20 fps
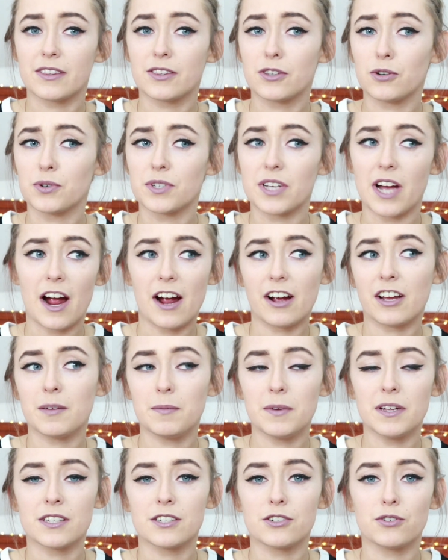those
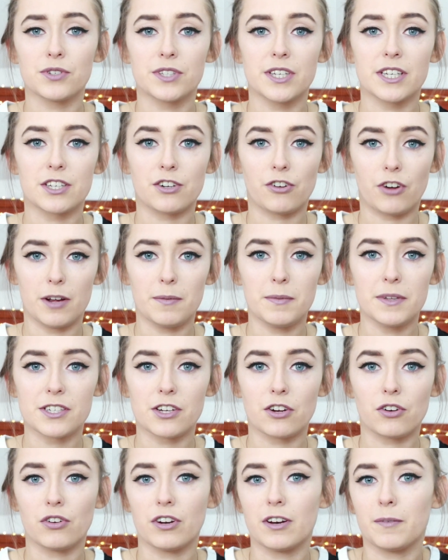arguments and those disagreements
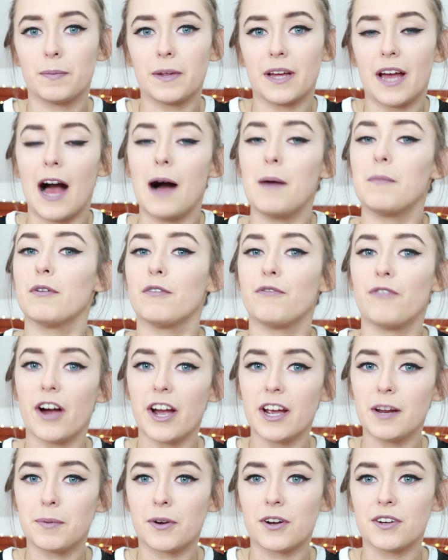are going to be
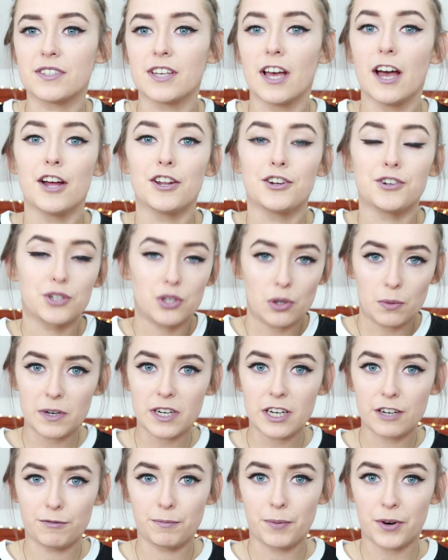amplified because there's so
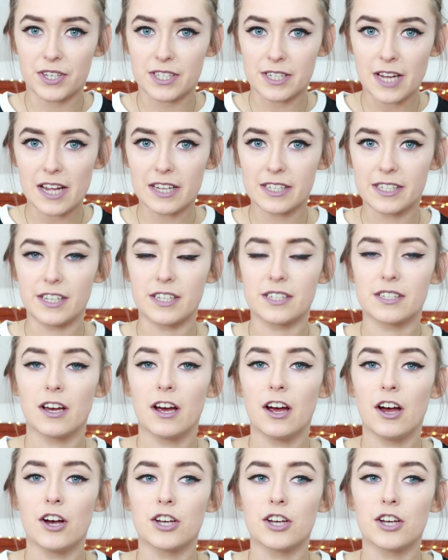many different personalities.